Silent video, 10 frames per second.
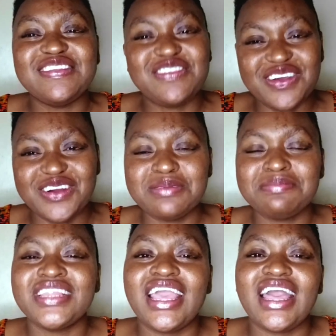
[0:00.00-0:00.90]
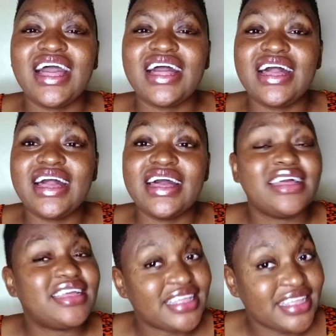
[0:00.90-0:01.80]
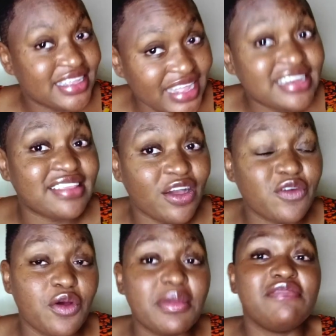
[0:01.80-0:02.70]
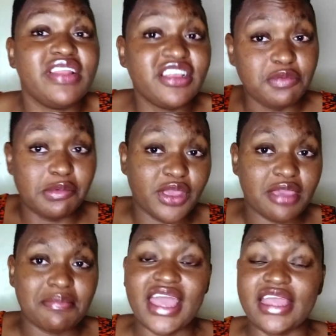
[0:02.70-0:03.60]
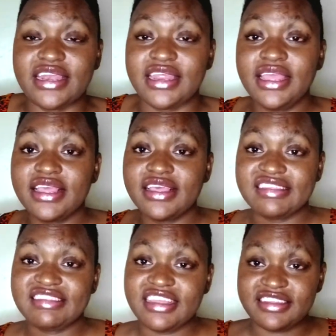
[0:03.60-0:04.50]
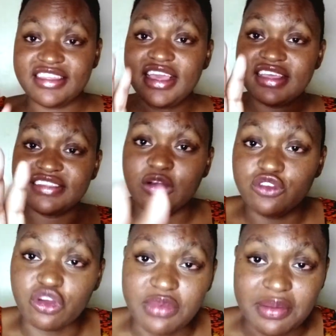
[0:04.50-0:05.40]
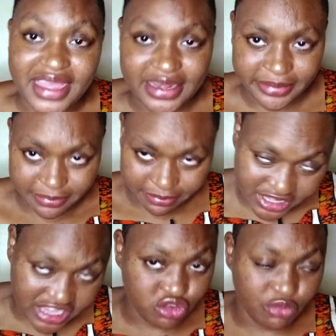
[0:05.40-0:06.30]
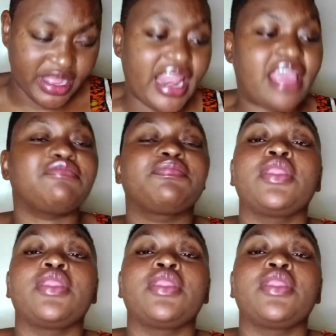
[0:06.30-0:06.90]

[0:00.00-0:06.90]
so uh, that is how now my village people came and sent the Sao man into my life.